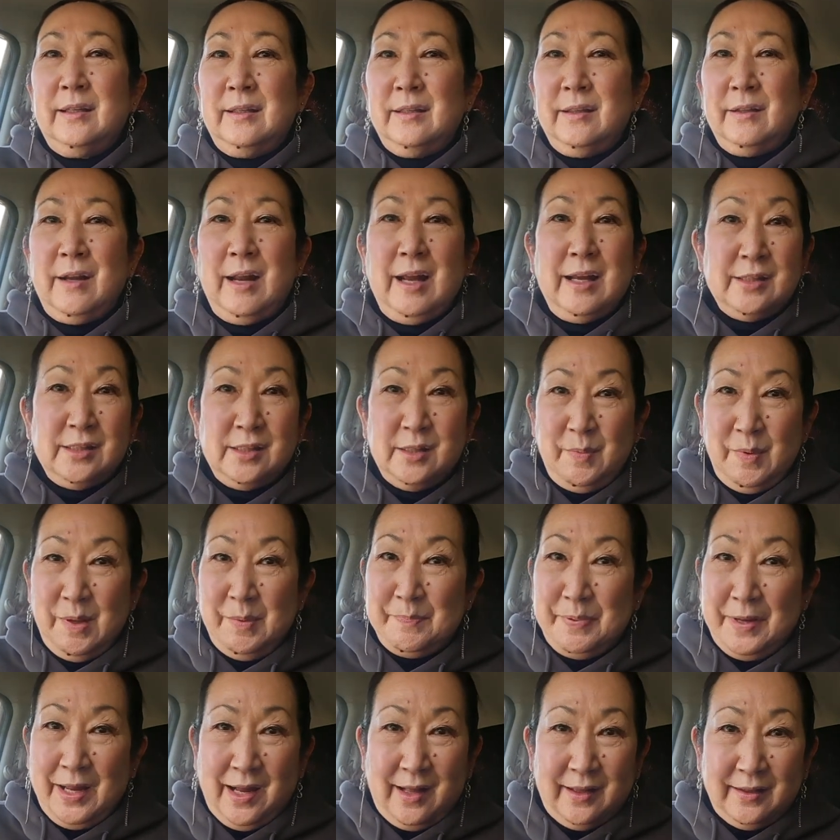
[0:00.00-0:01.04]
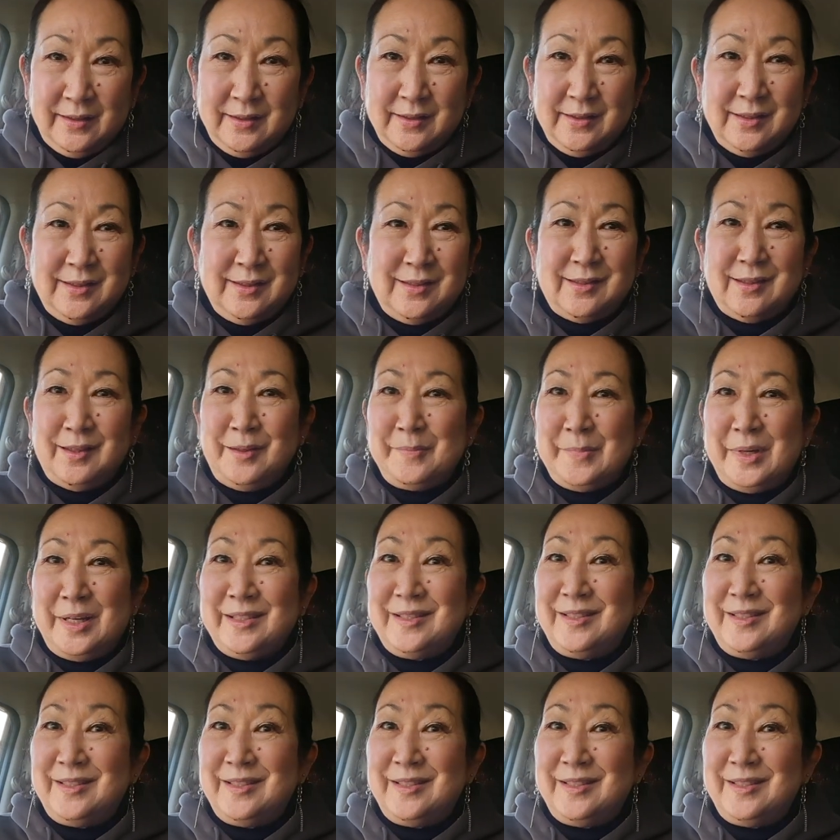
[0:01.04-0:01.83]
There has to be balance in my